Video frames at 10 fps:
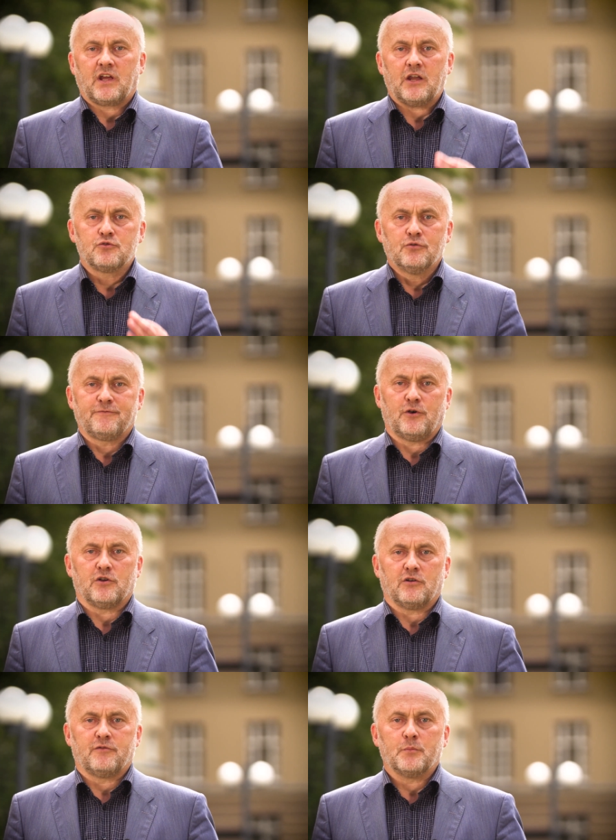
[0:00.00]
and two
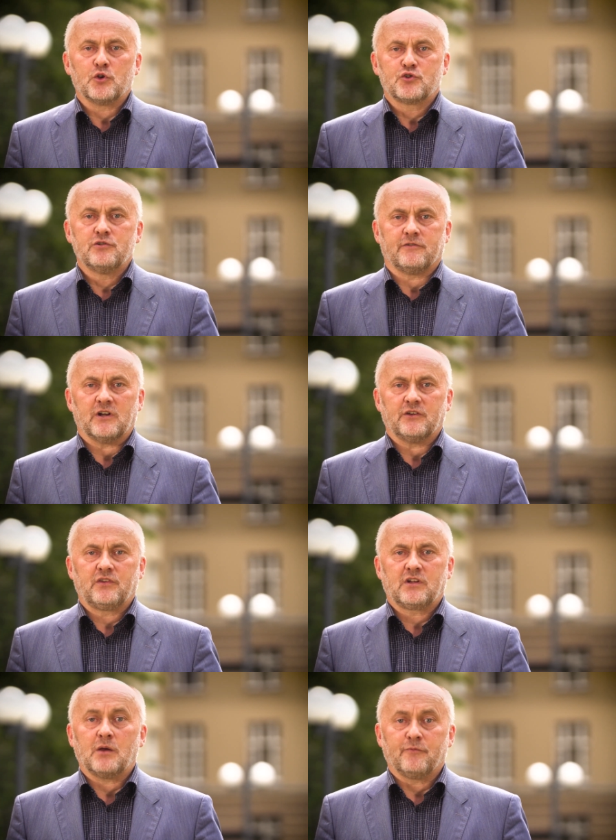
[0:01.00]
thirds of our Bonn
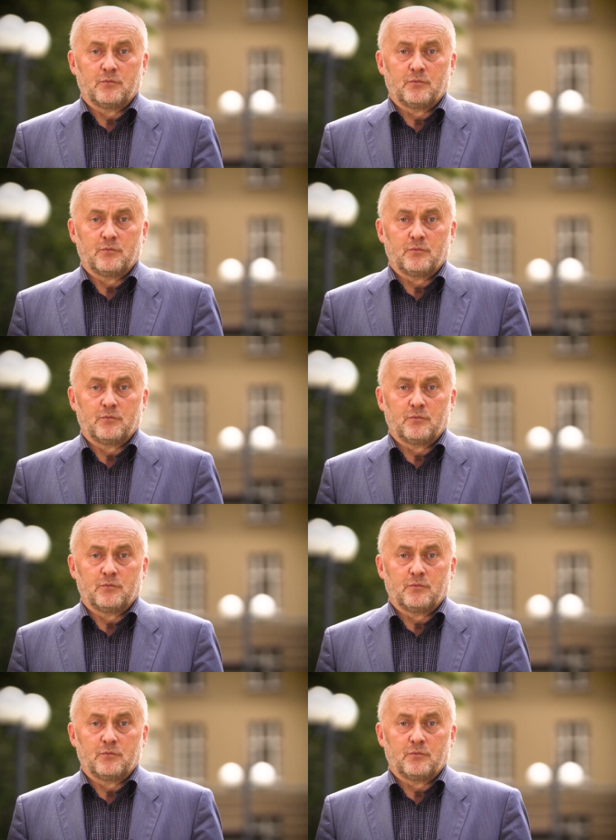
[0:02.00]
Juniors come from